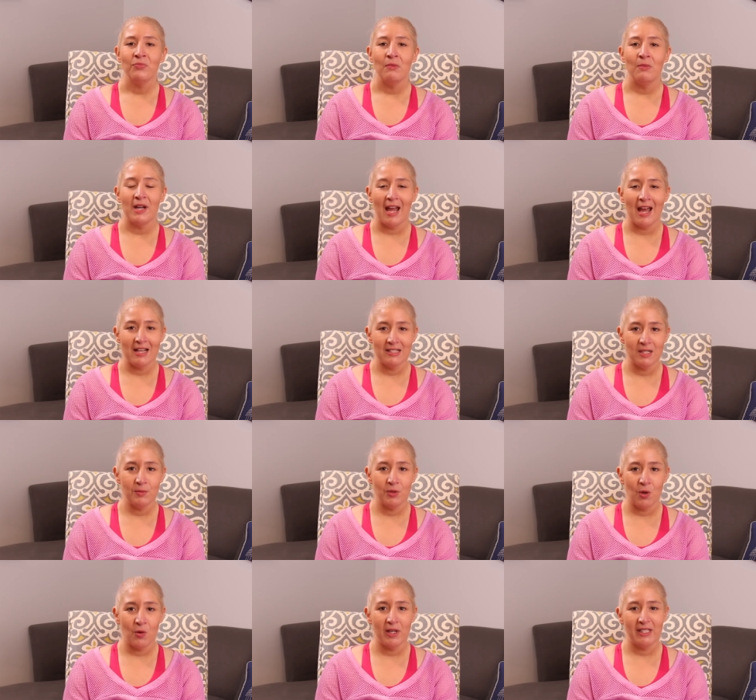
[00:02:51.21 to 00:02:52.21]
But as
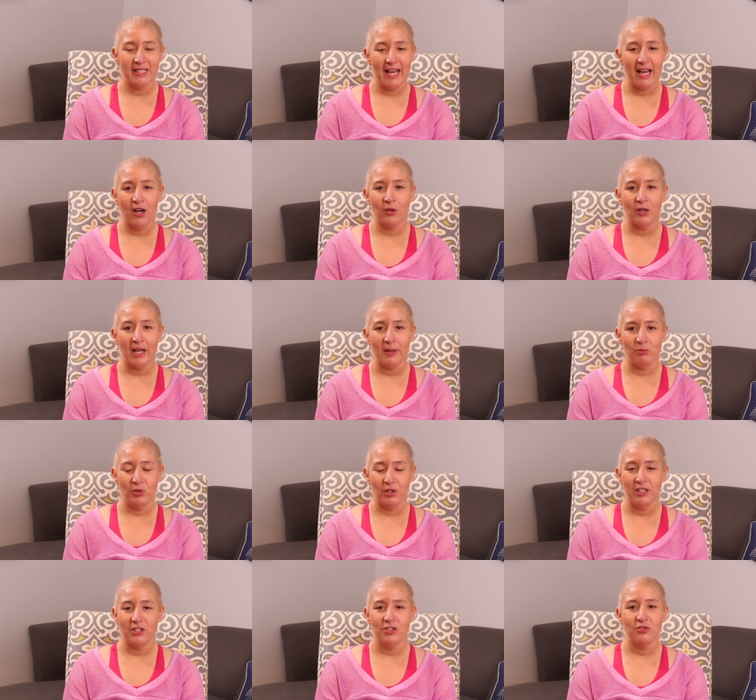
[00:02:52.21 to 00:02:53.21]
I'm going down, I'm
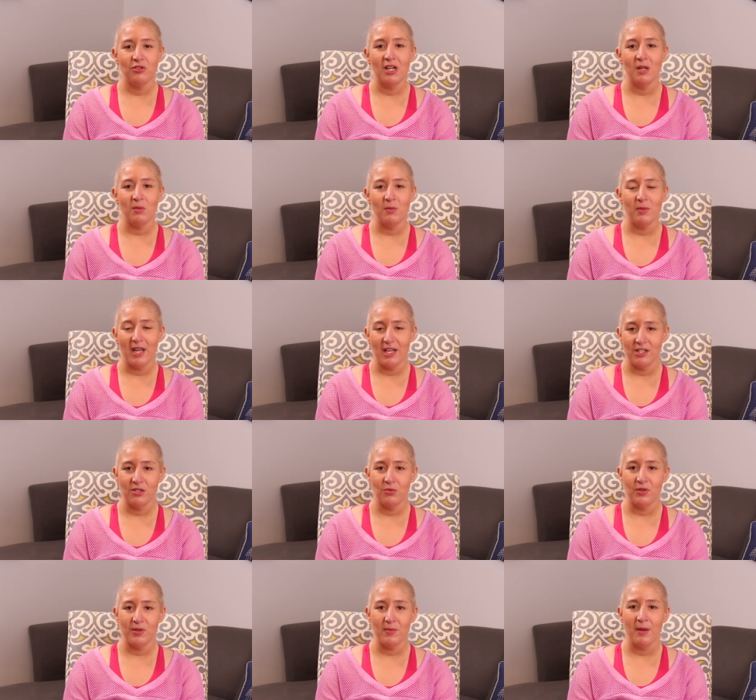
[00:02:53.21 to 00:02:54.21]
really just trying to be
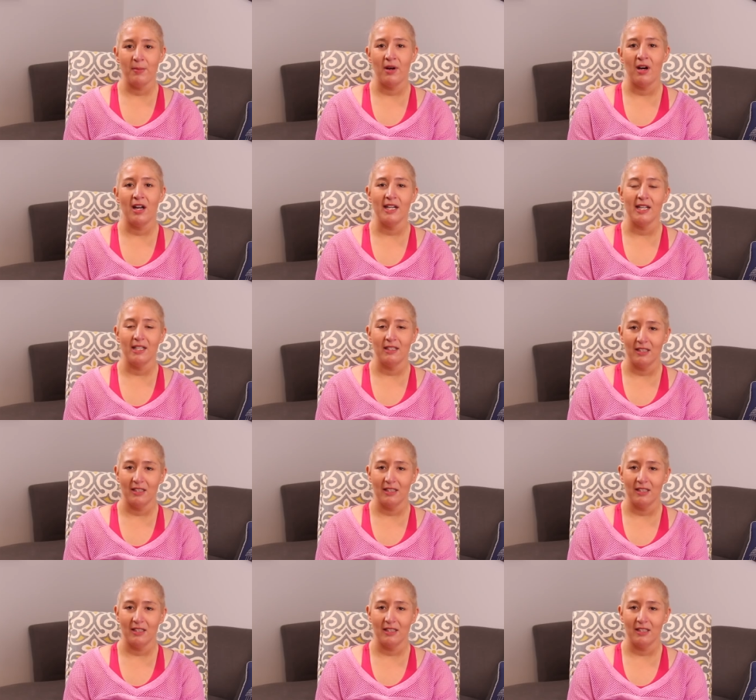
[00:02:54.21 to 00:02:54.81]
patient with my body,